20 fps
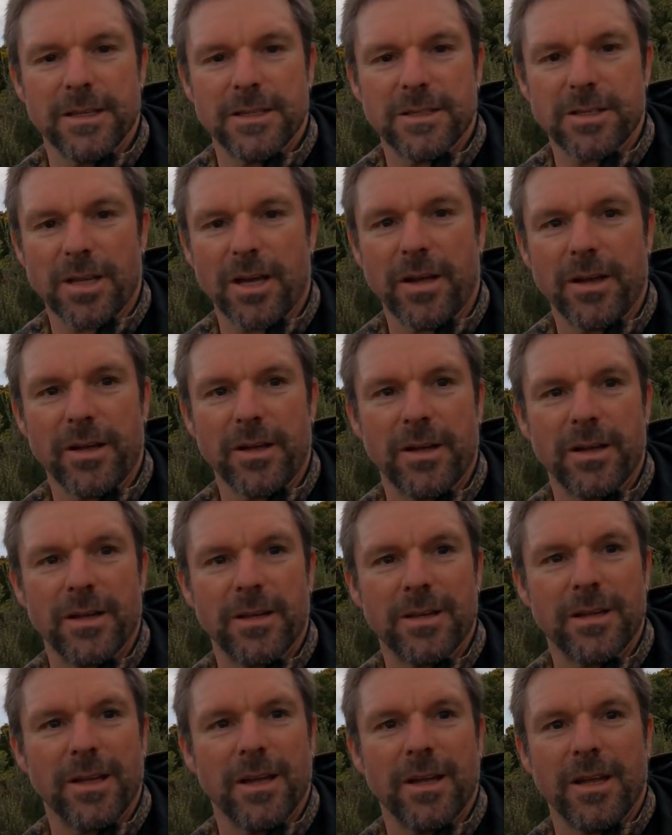so
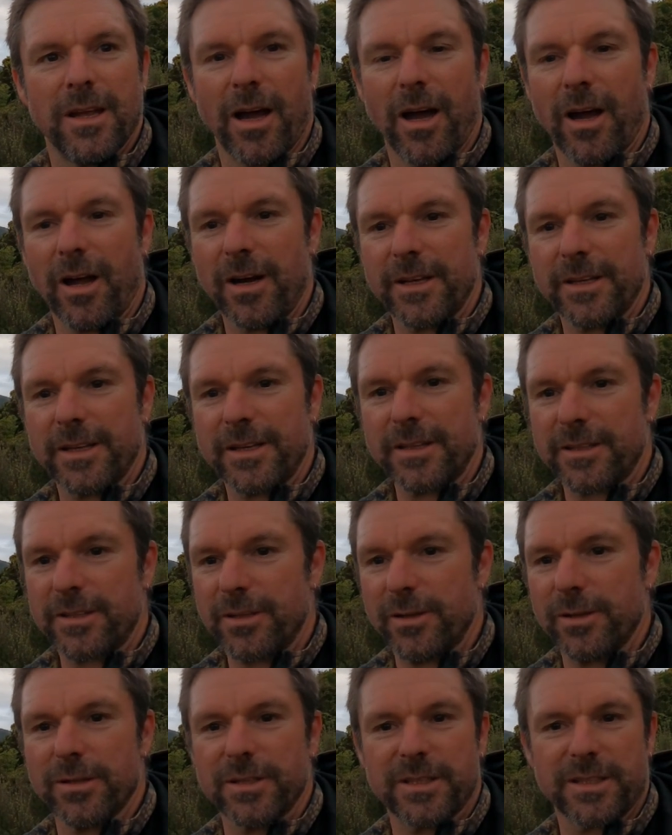only thing to
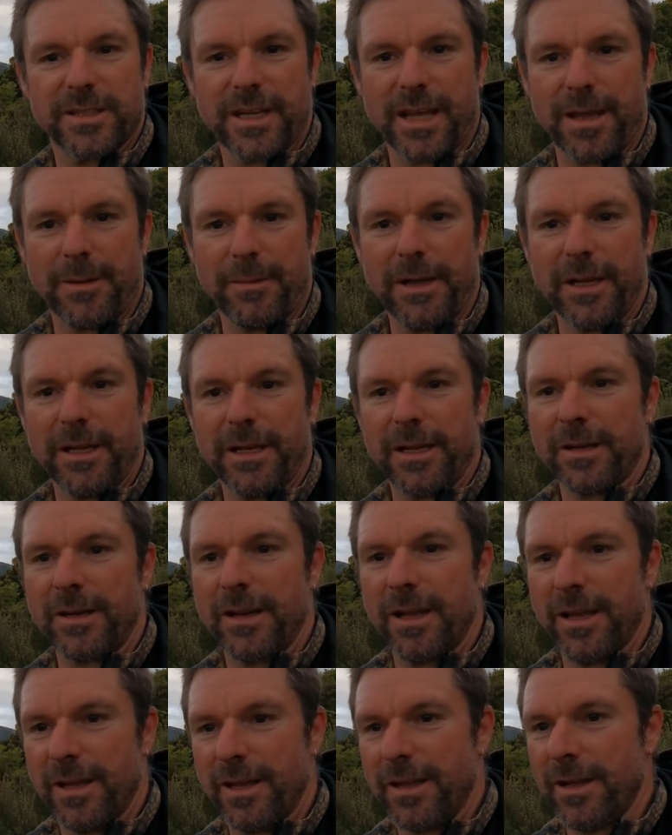do is keep heading